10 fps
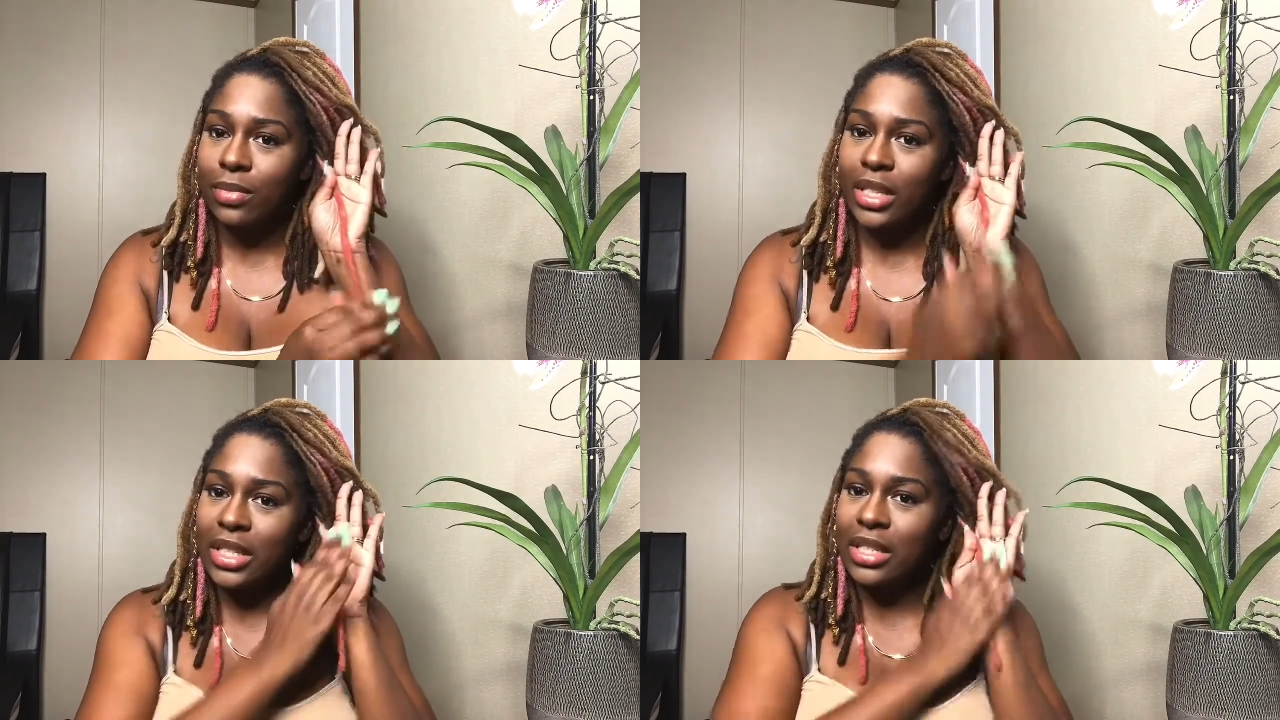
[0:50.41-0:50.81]

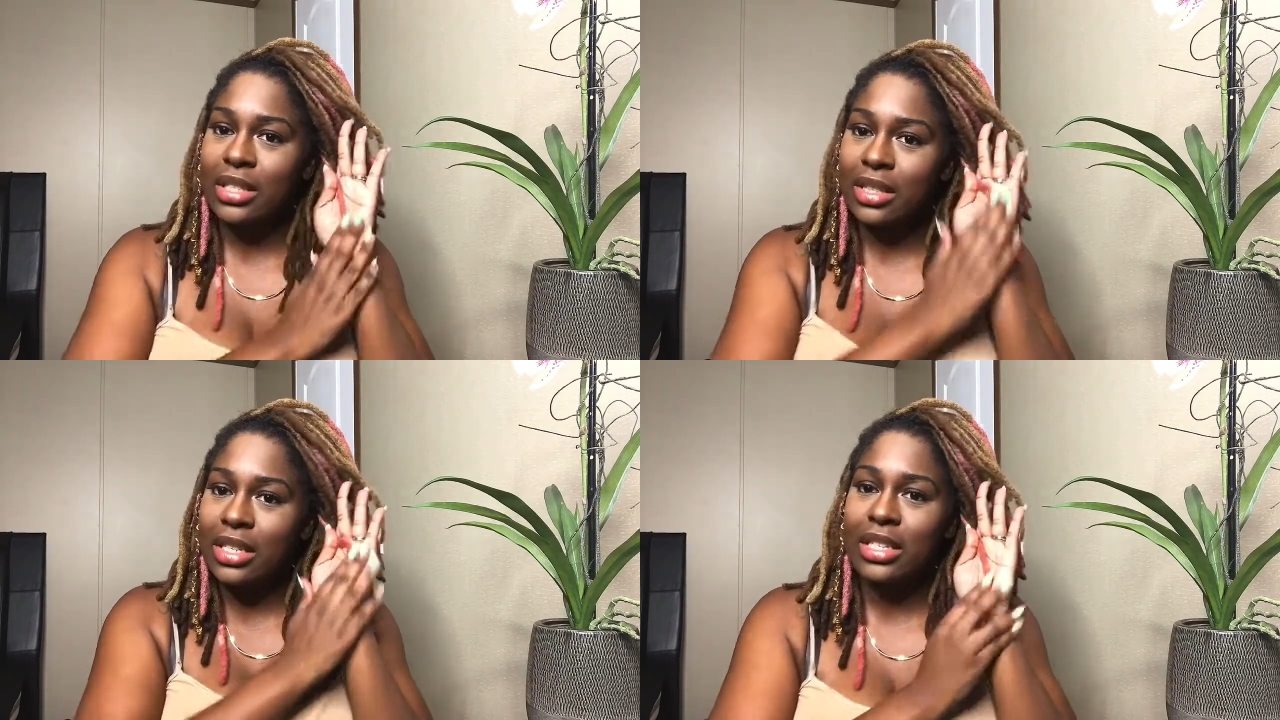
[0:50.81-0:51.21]
This
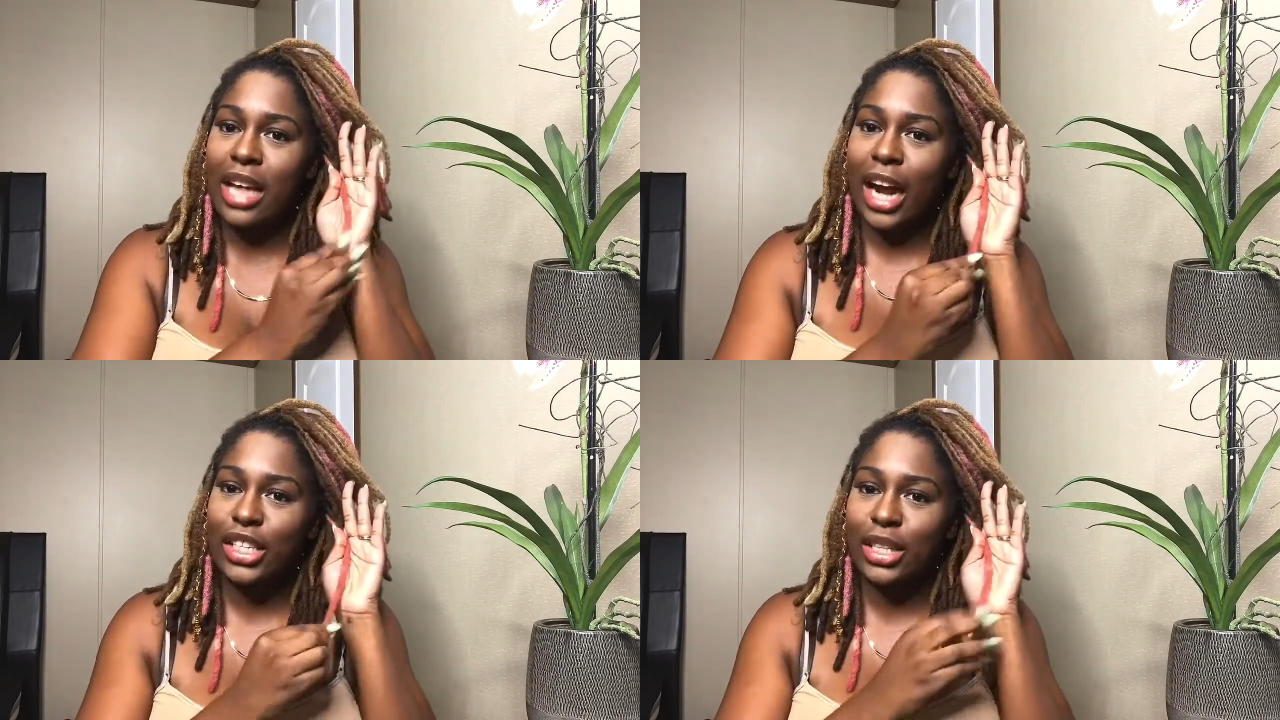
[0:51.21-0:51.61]
has
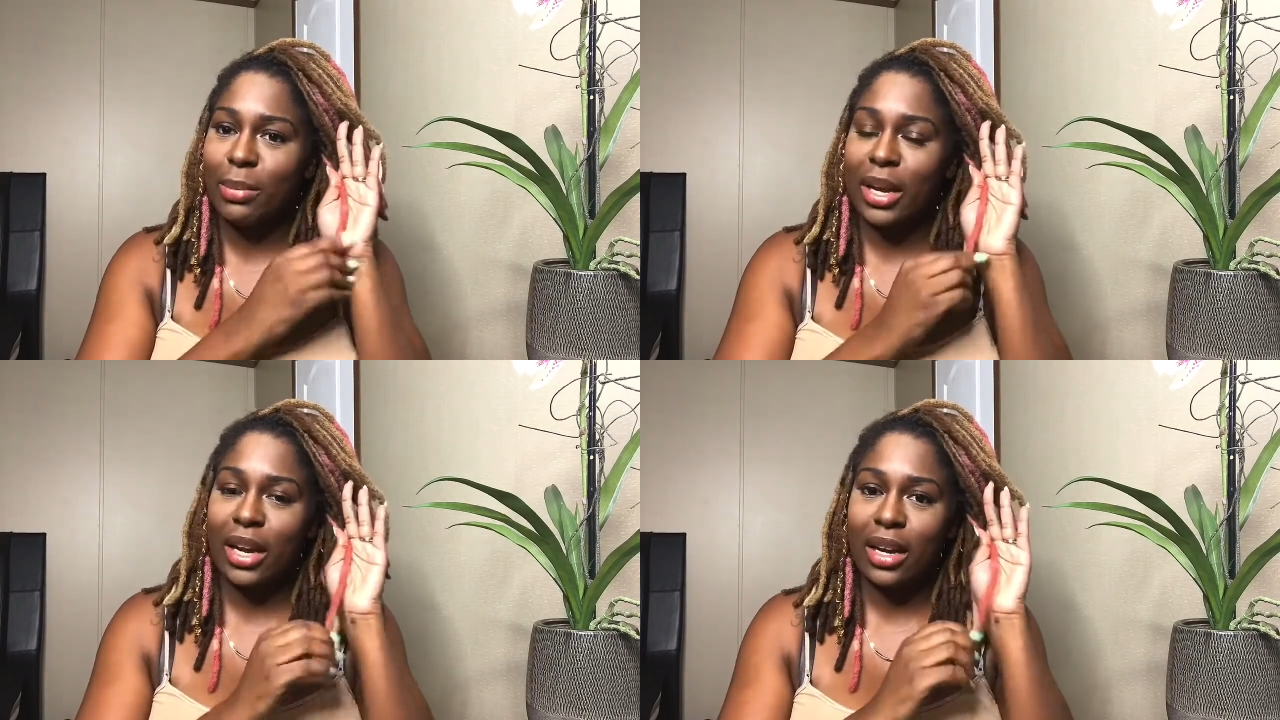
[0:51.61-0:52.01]
actually
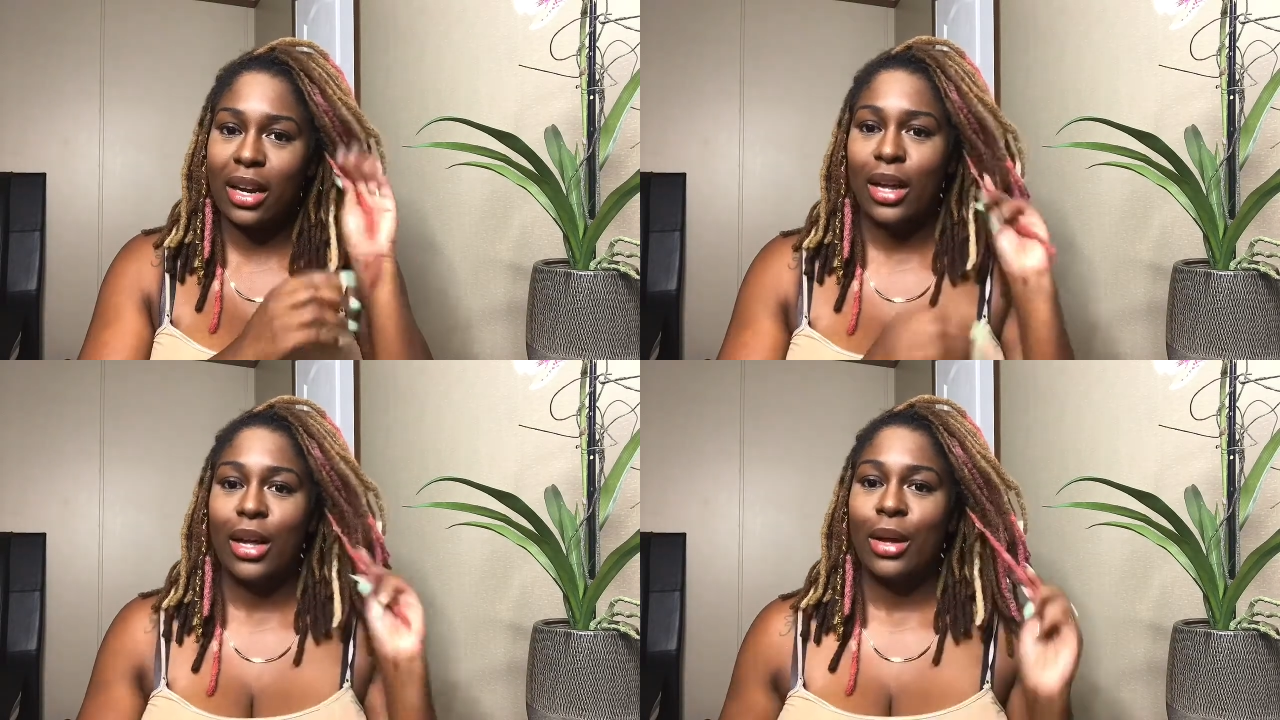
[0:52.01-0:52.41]
been
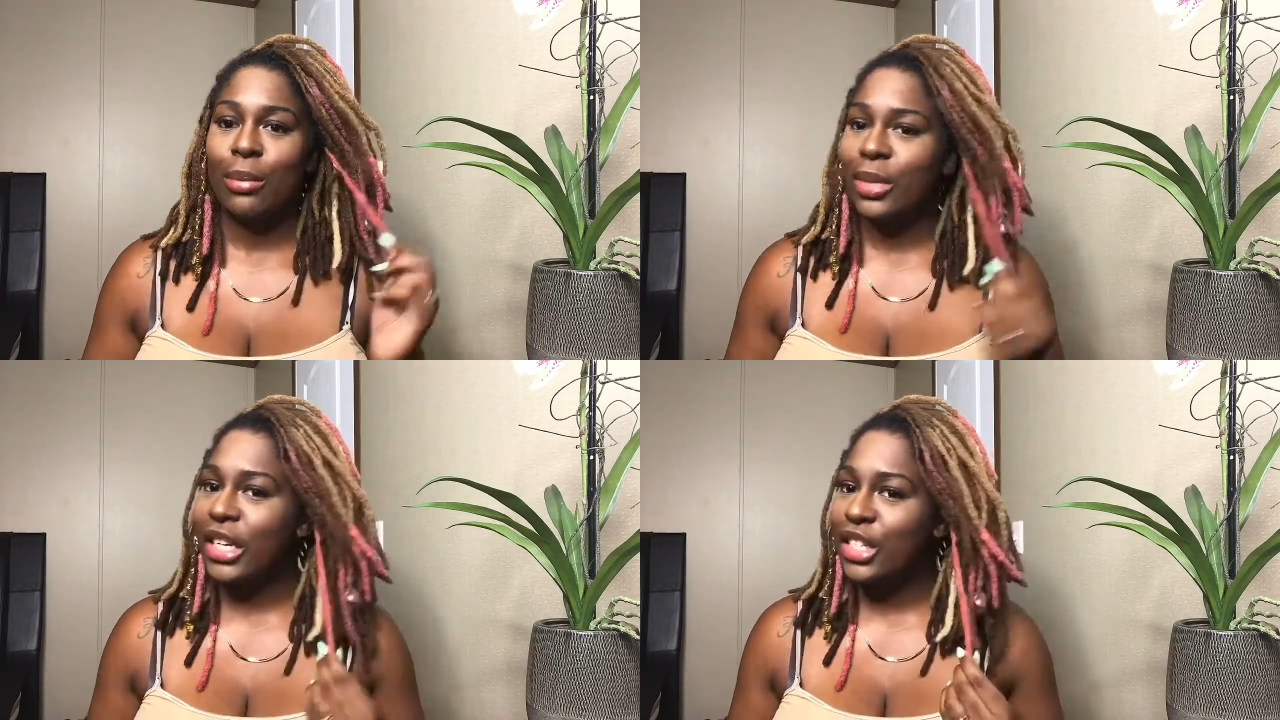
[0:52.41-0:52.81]

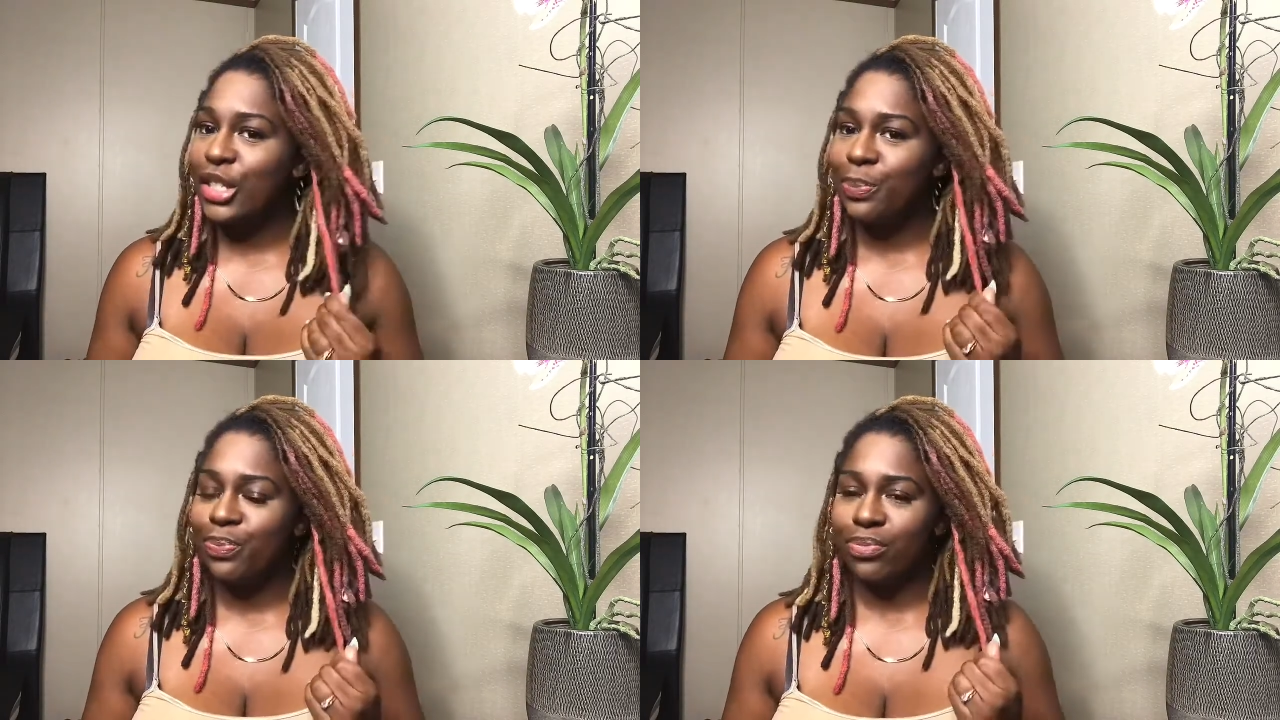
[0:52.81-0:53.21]
bleached.